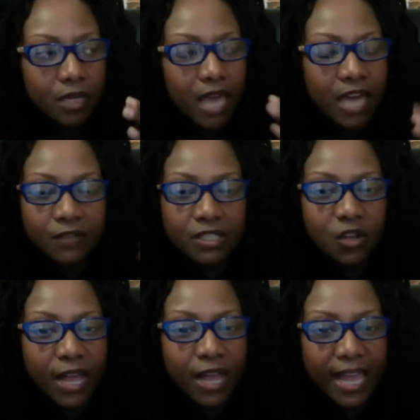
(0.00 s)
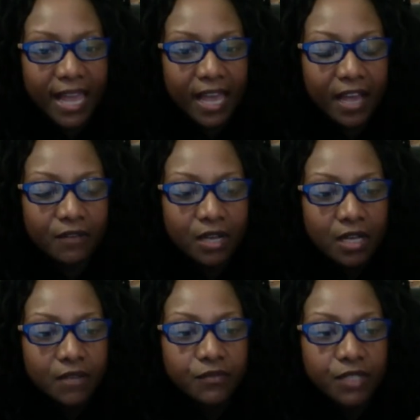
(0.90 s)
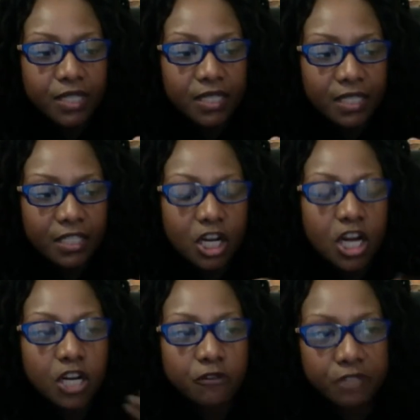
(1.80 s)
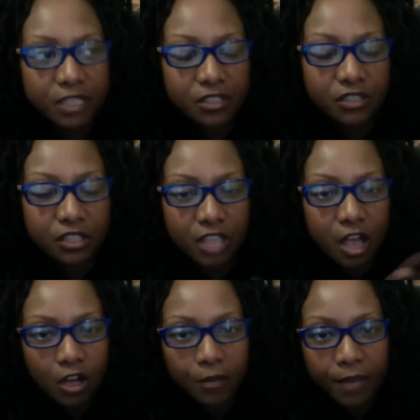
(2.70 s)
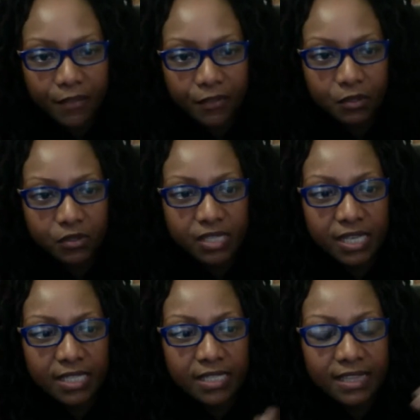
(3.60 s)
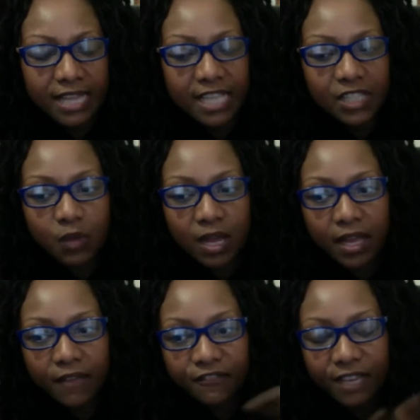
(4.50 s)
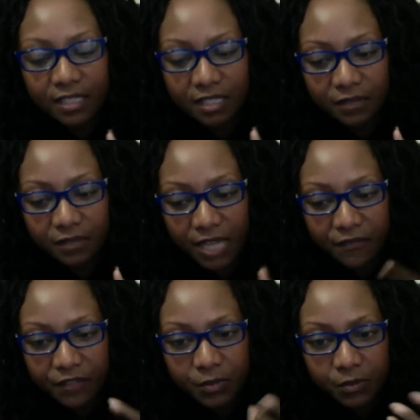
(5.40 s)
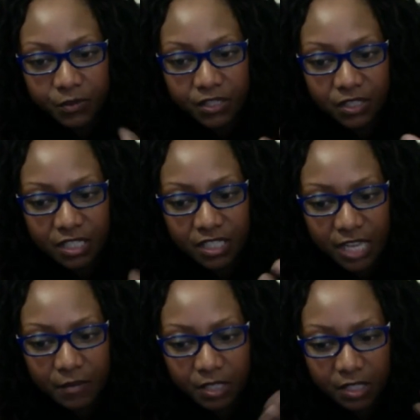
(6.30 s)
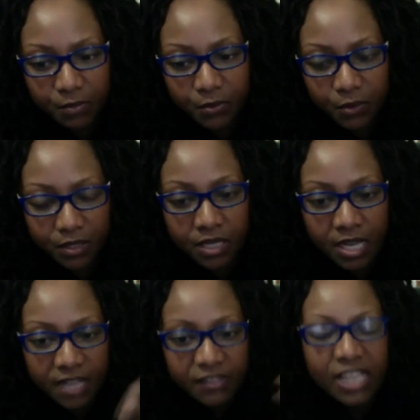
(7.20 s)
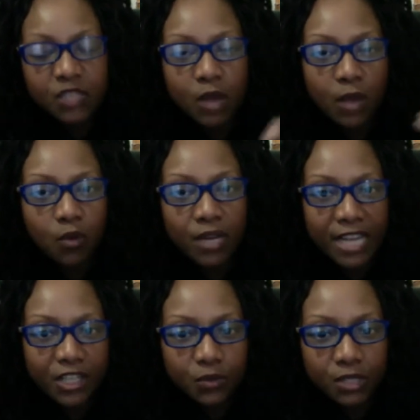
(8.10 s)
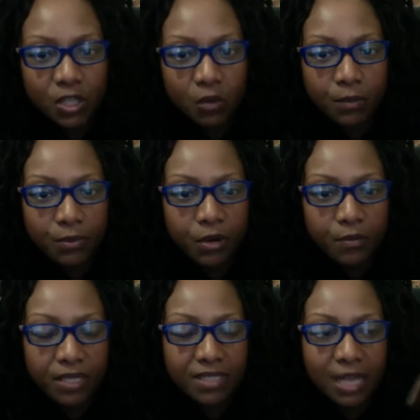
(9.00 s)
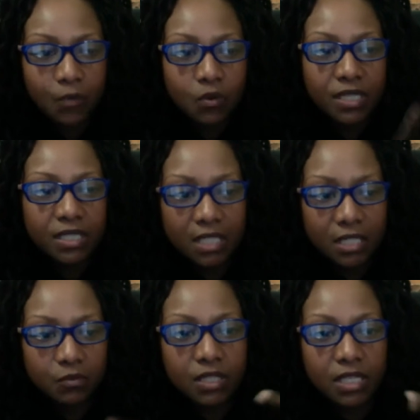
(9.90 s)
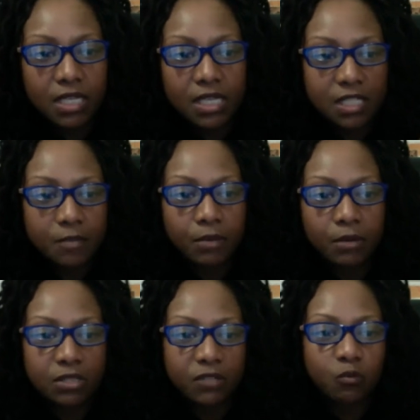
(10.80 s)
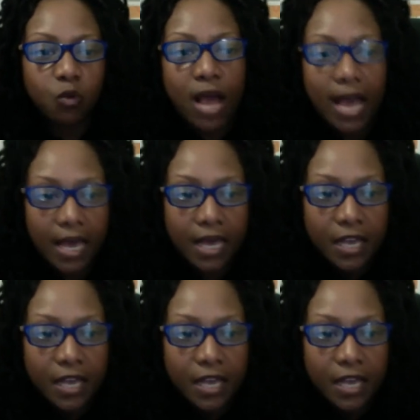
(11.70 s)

lot of us don't have the courage to talk about those things. And that's why phases of life, inspiration, and entertainment is important. That's why what I do is so important, because I want to deal with the nuts and bolts of why